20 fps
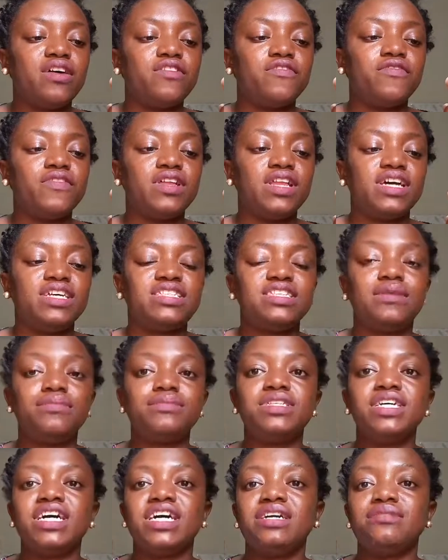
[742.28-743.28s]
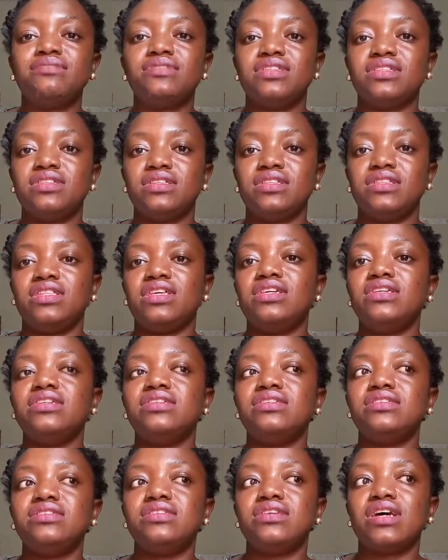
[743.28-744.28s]
feel like sometimes
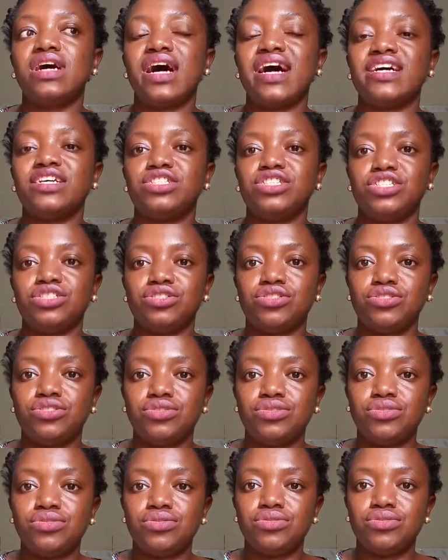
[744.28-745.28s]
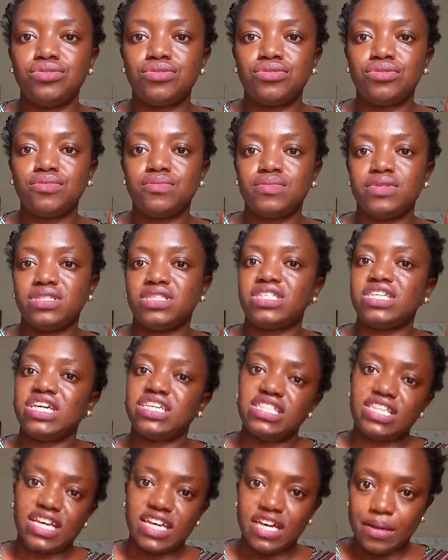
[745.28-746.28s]
these are just to
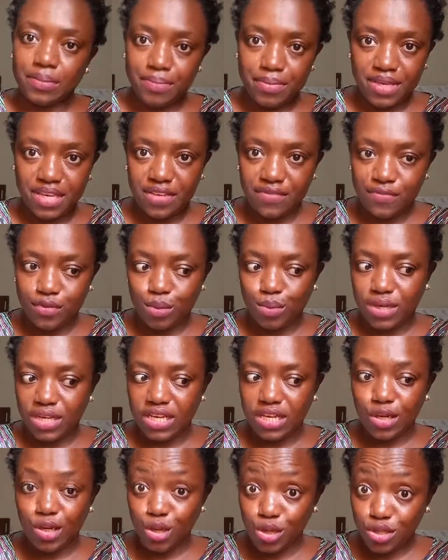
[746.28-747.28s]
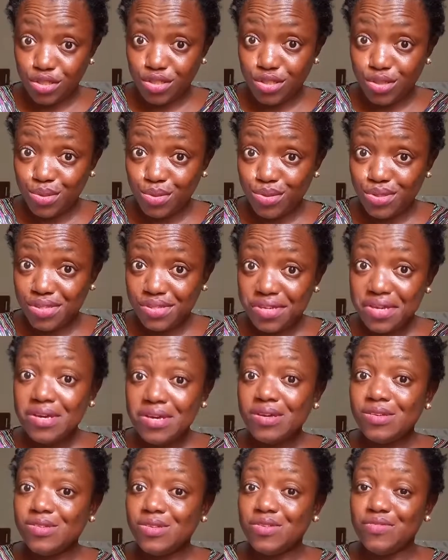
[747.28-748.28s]
protect the company from any lawsuits.
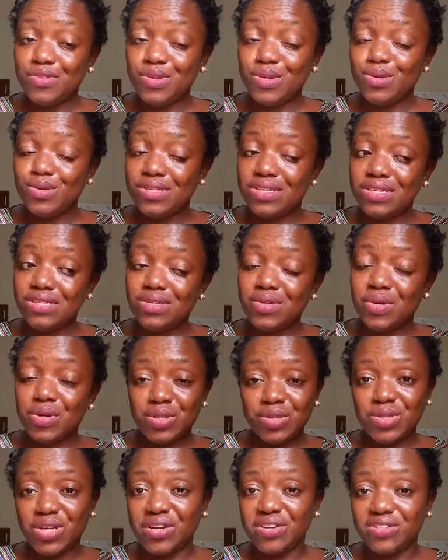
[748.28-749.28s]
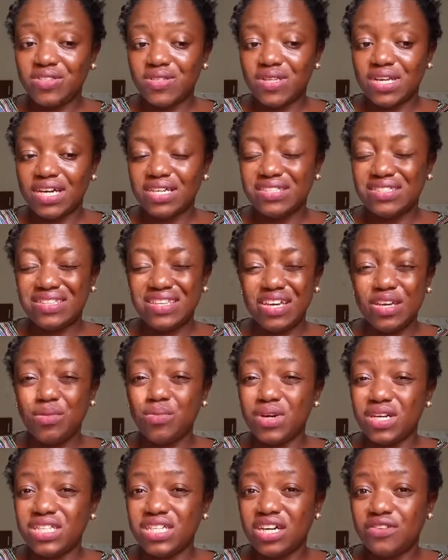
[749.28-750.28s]
So if you use it contrary to that, then you
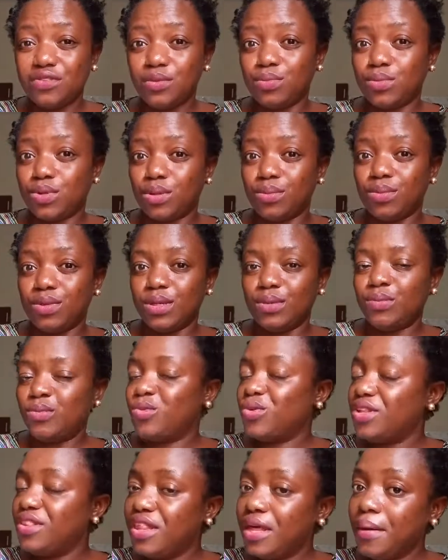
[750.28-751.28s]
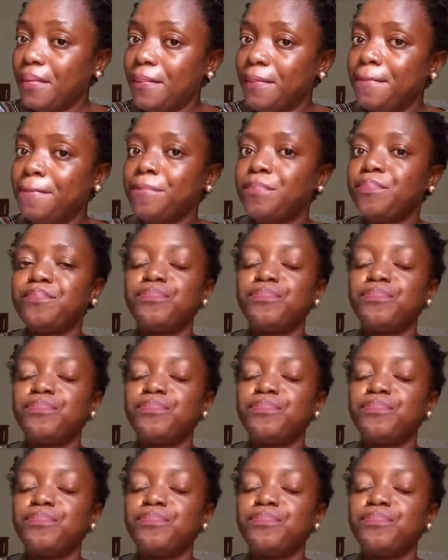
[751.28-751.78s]
might have a problem with them.